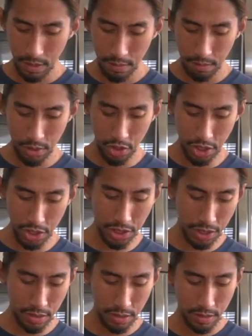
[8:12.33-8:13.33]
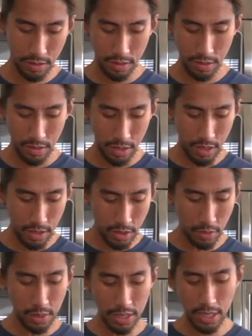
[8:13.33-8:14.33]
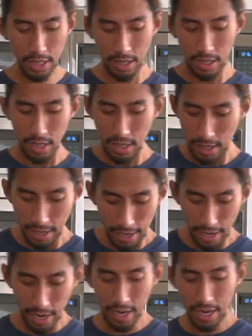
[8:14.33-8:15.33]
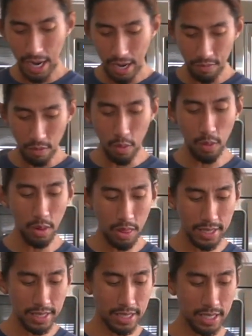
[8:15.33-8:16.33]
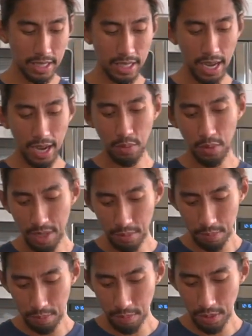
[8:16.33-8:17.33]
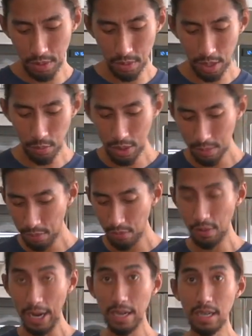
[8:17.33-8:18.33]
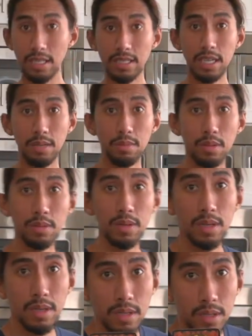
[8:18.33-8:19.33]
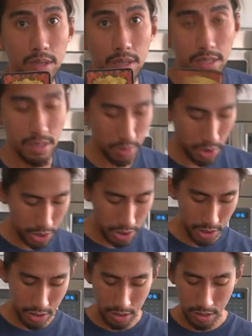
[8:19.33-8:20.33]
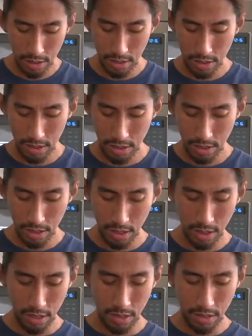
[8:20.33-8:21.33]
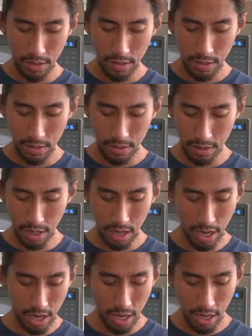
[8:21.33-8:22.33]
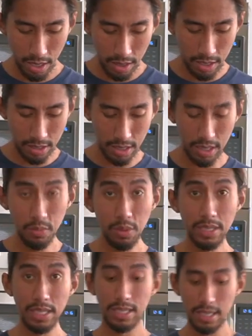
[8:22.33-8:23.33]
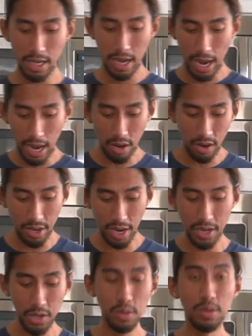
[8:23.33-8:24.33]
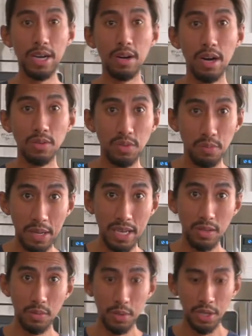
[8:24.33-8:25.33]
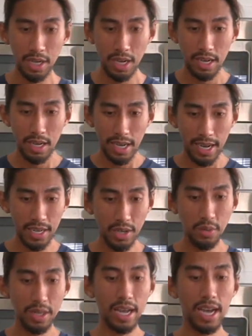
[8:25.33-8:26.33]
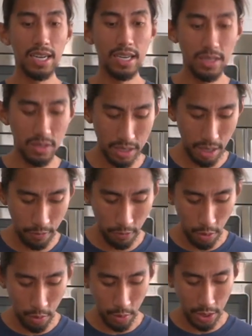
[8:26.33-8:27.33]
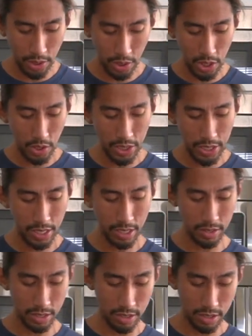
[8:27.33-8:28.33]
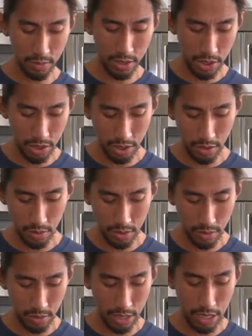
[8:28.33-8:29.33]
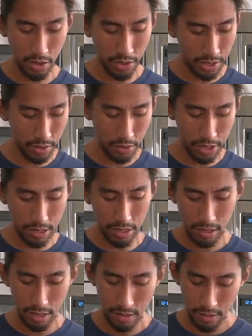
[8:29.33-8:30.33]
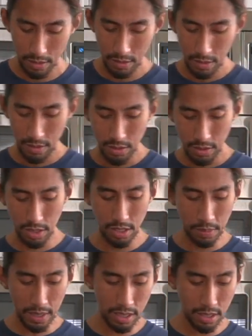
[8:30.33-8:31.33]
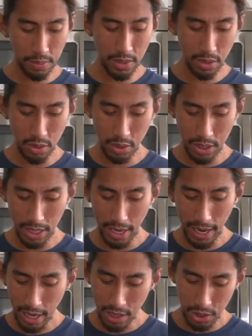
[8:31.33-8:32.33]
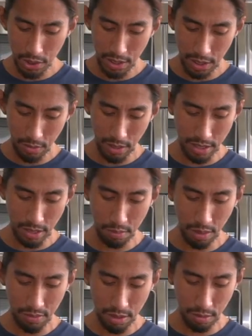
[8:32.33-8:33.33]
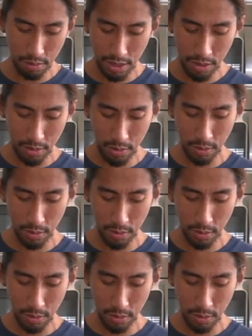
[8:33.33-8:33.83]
Magician. It's almost like I have all these things that I want to, you know, I want to provide in the table. That's a magician. Because they got a lot of things. And they will say, it's like, okay, I know now how to make it work. I know that I need to step forward. They're learning because that's a magician also. They learned already. So expect this person to take action now. As above, so below.